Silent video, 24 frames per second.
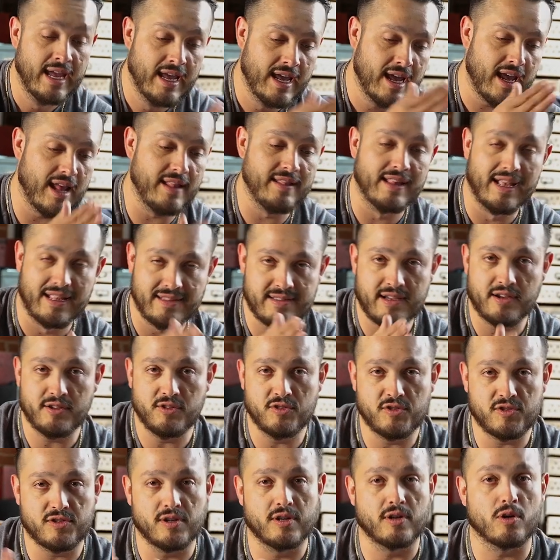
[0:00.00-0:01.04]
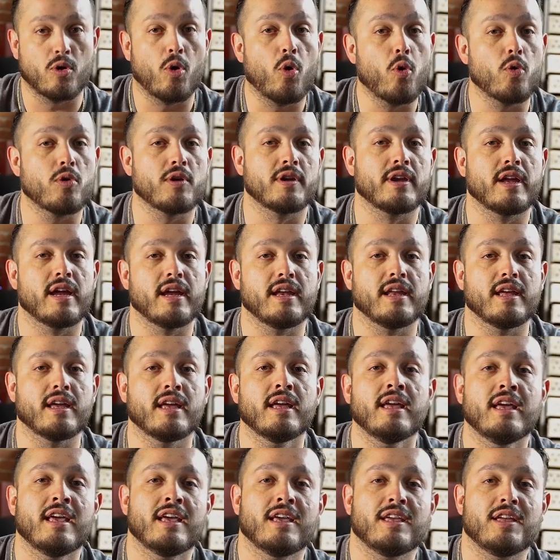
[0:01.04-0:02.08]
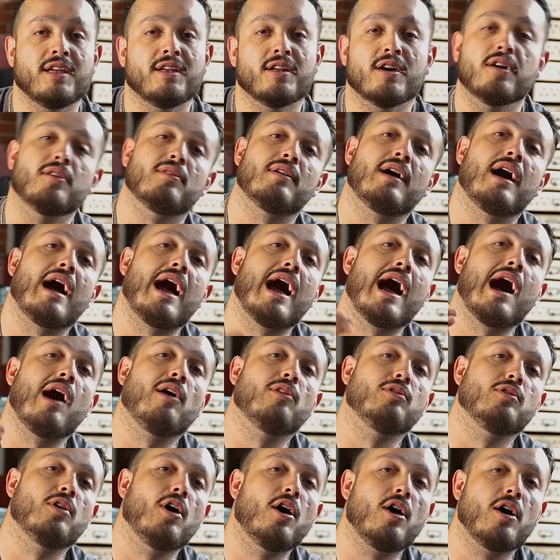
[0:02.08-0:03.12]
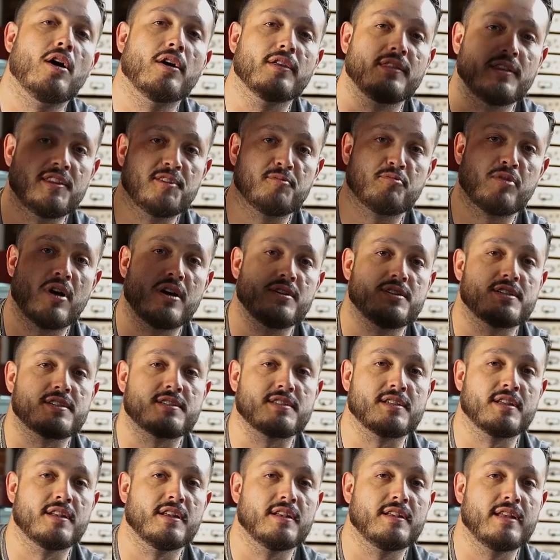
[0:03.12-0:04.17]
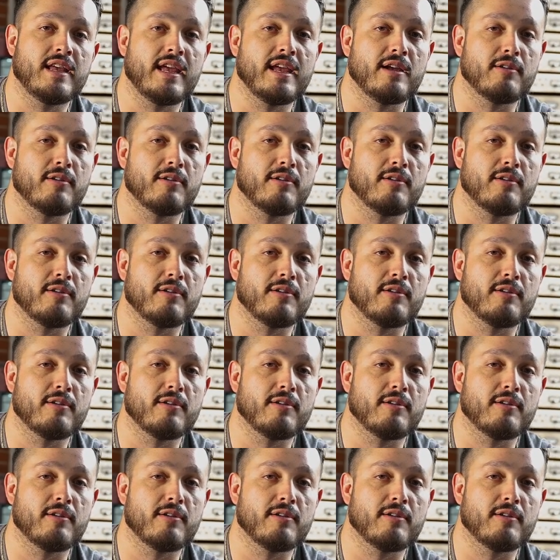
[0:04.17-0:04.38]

And that's how you start coordinating, how long this project's going to take,